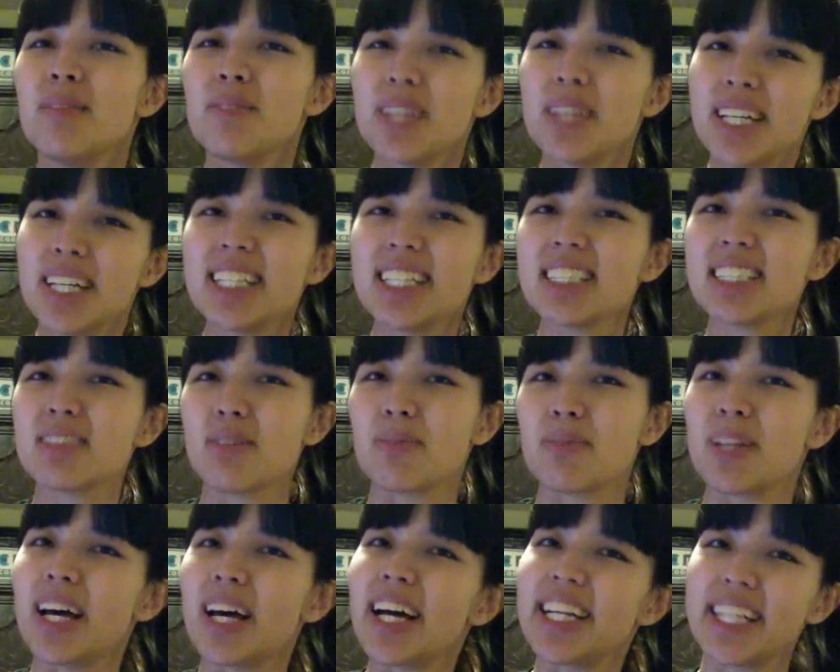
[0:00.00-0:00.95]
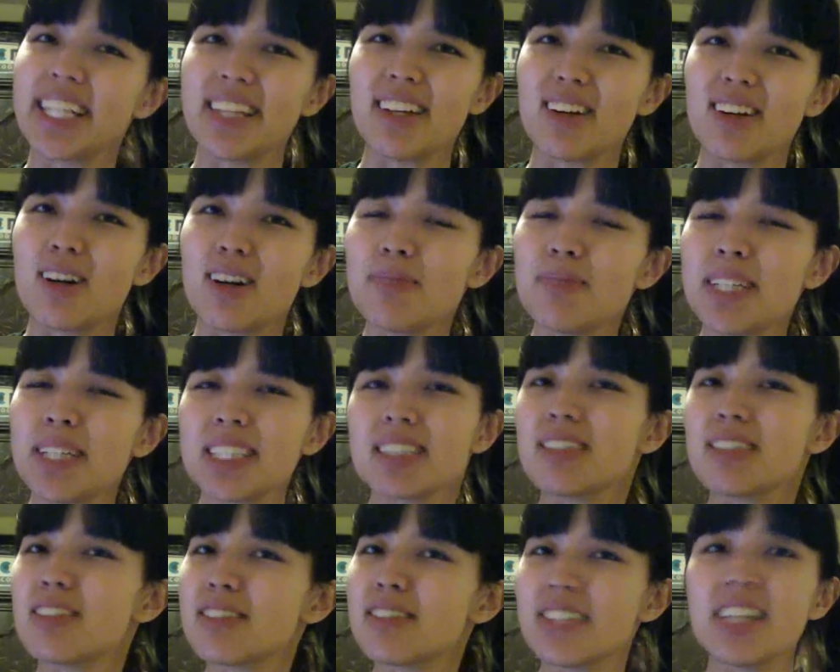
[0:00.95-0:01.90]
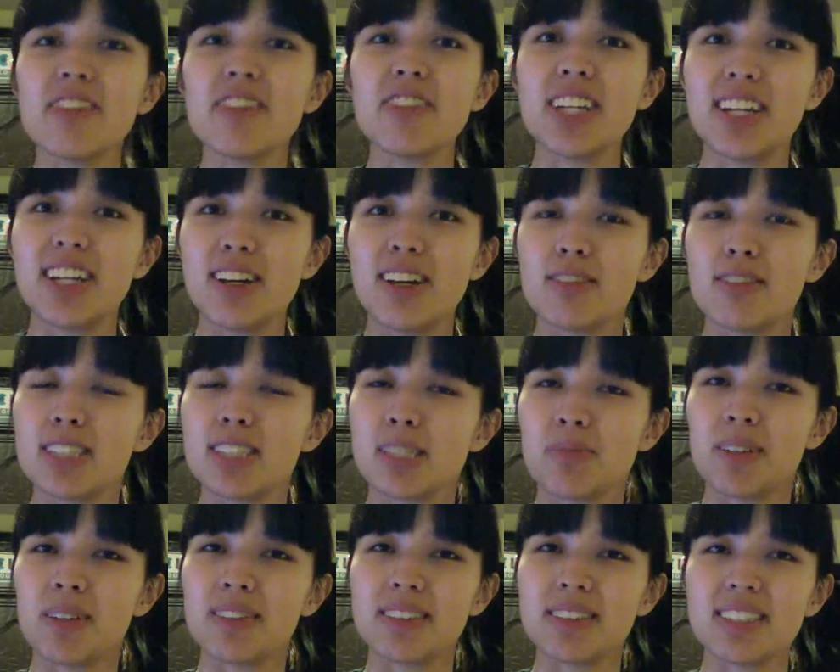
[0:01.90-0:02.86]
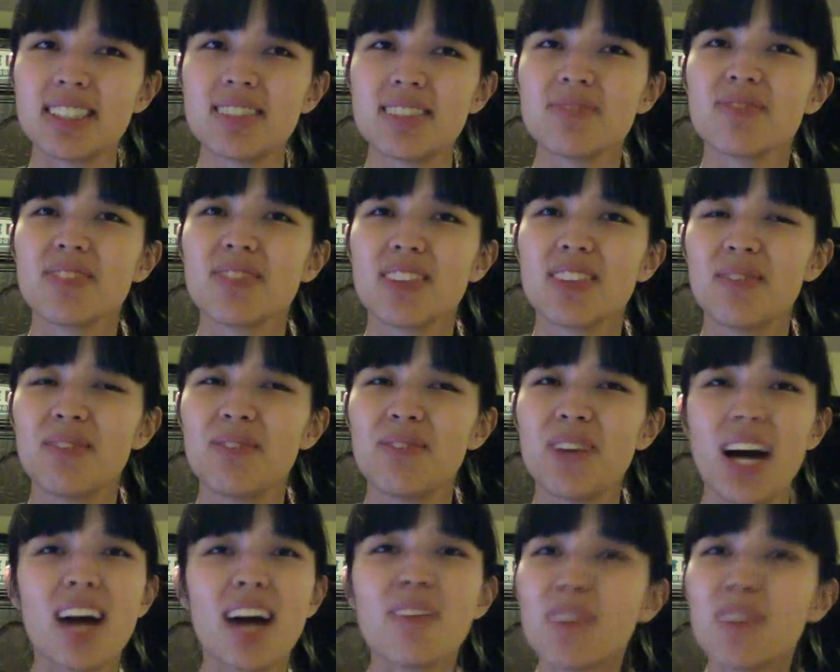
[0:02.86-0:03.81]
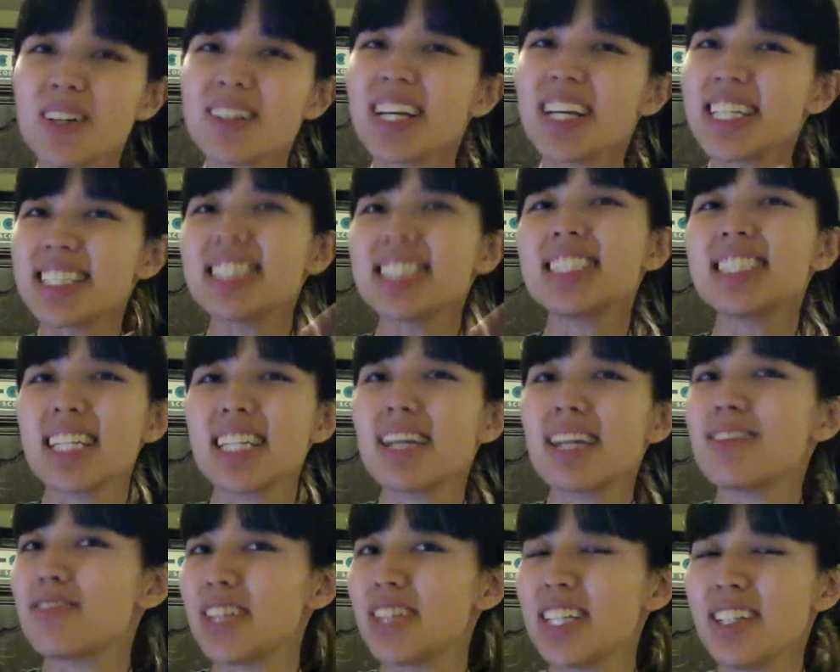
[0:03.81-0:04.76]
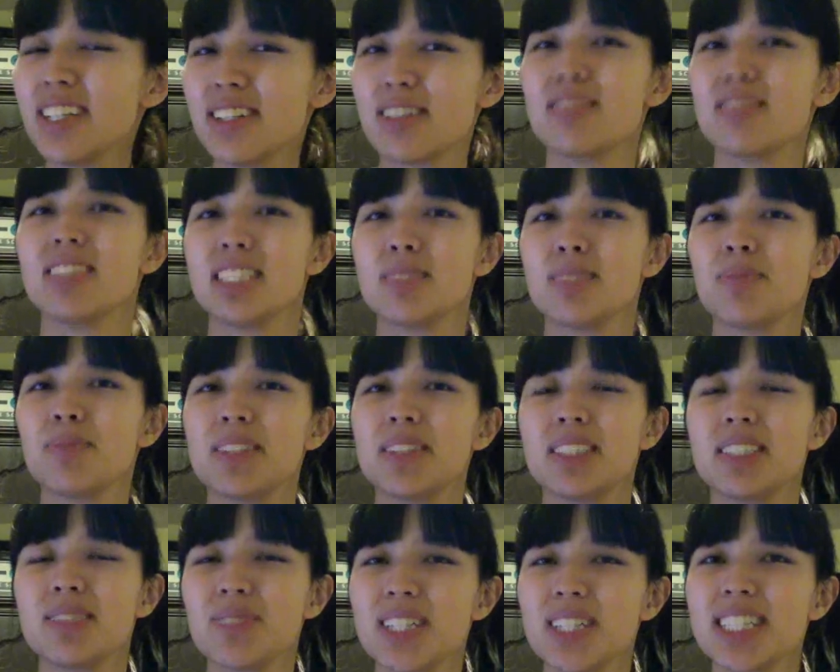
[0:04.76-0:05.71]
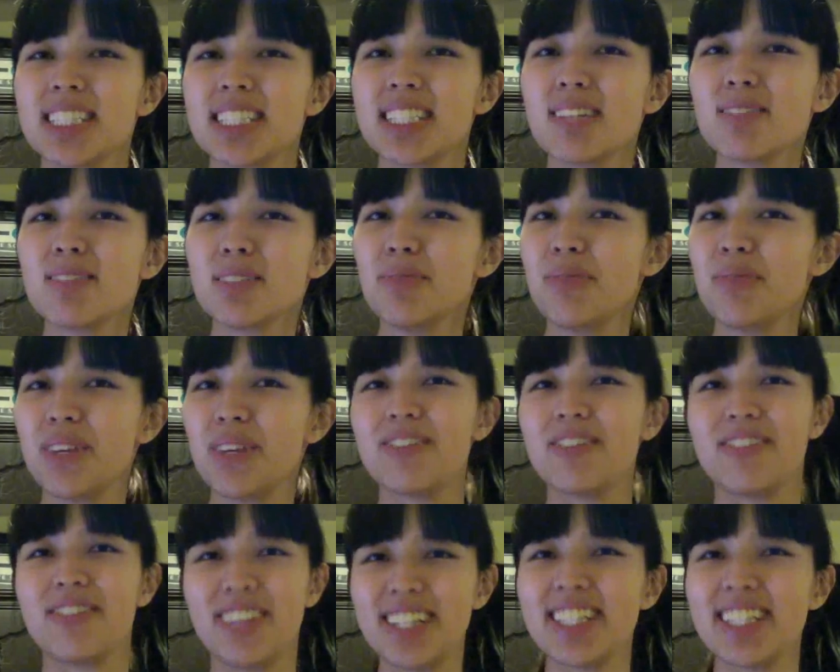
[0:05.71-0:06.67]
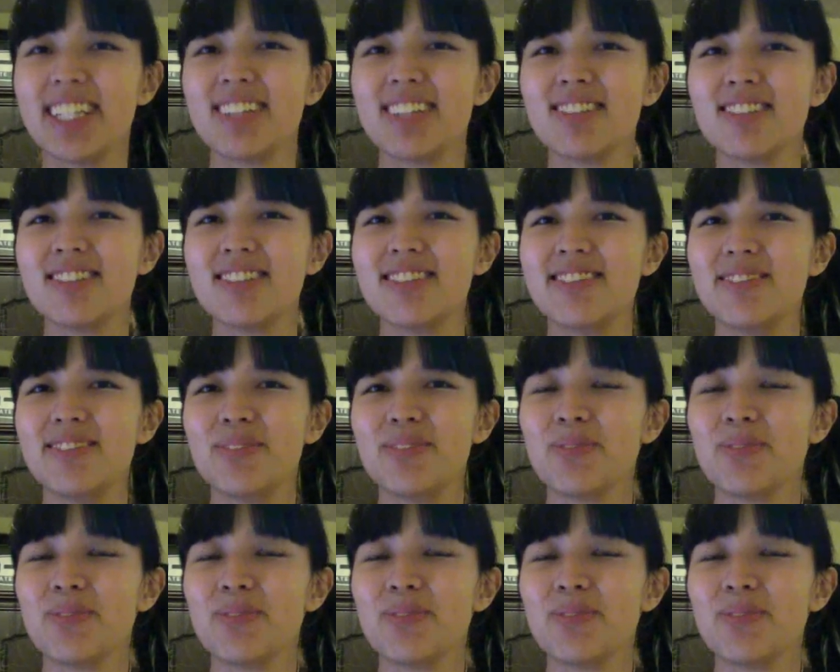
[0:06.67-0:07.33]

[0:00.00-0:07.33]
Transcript: Please reply in the comments or in a video response. But I would like to see a video response, because that would be really cool.